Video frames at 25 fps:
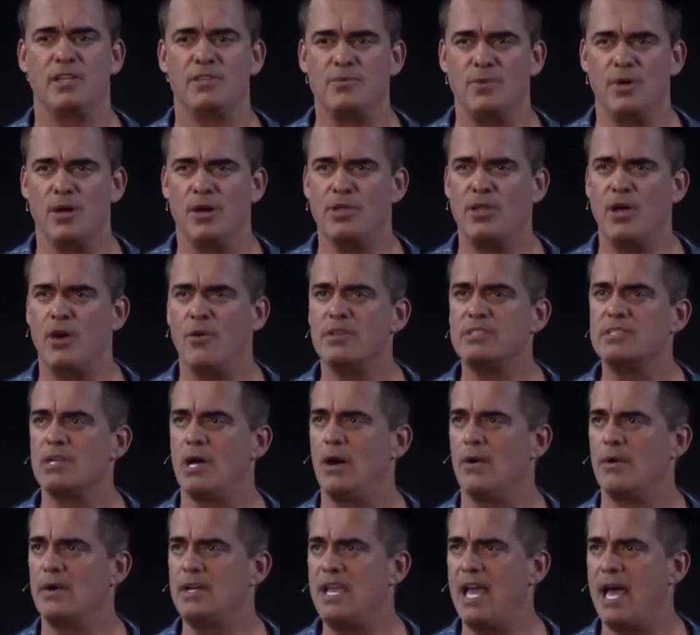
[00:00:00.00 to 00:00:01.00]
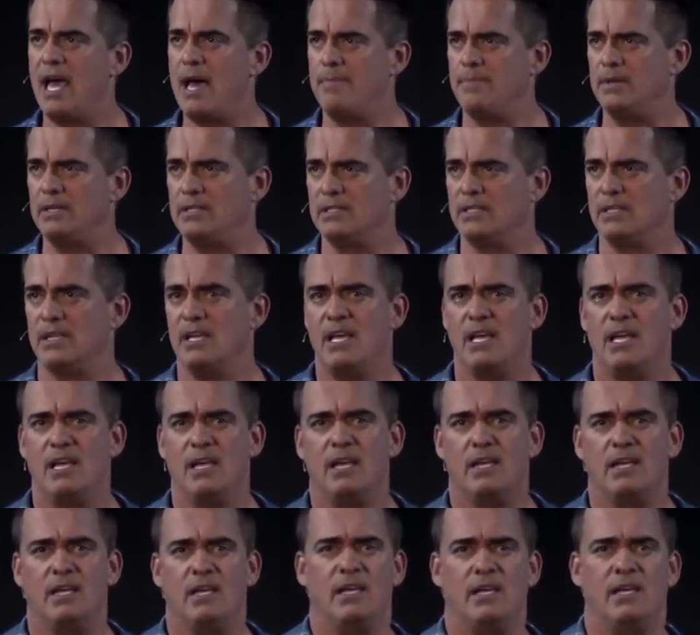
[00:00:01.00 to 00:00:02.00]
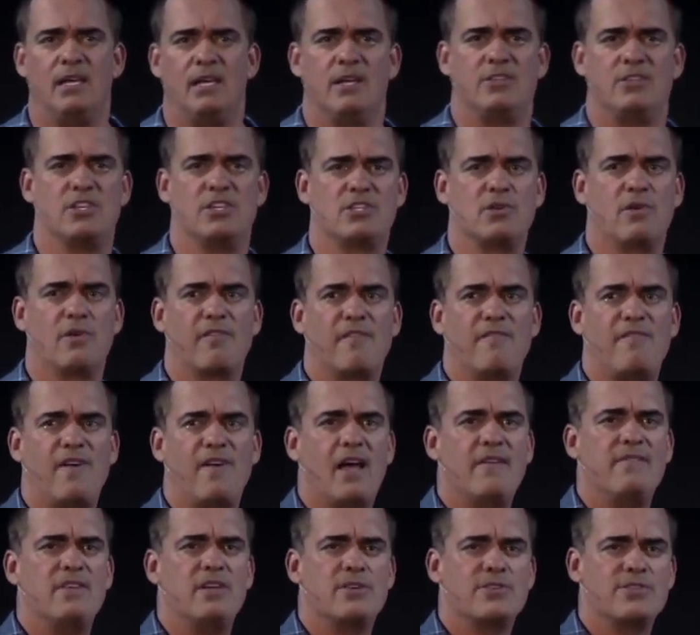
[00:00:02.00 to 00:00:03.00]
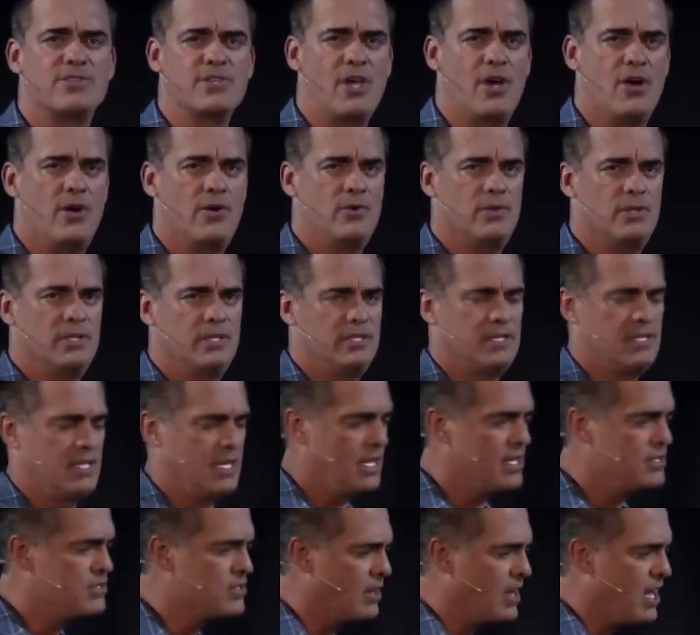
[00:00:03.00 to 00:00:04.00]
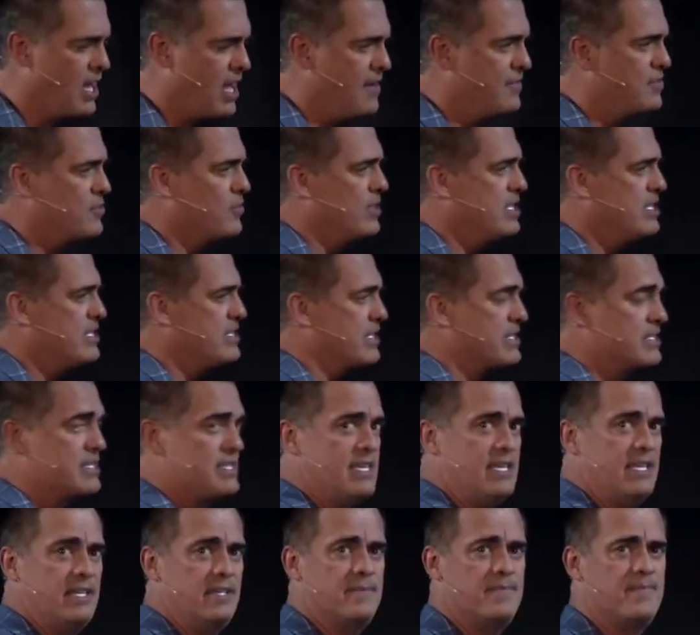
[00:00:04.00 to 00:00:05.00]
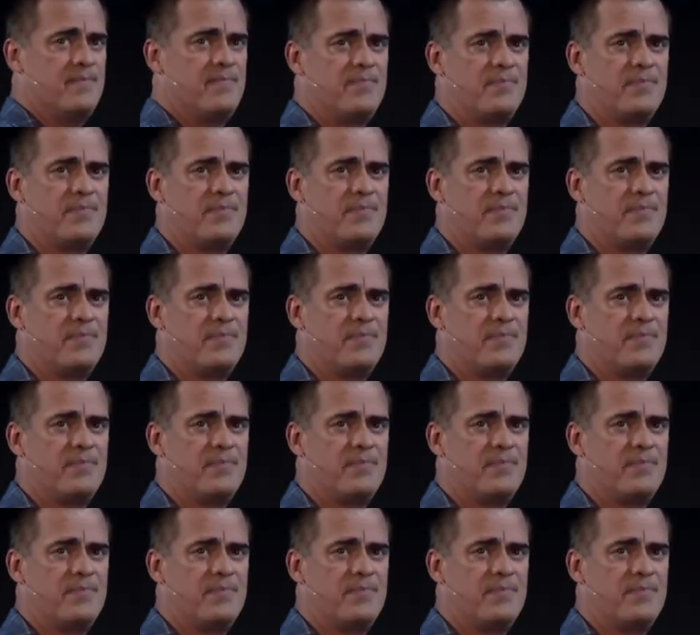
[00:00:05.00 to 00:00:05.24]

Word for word: as we all know, it's already happened. Just over five years ago, in July of 2016,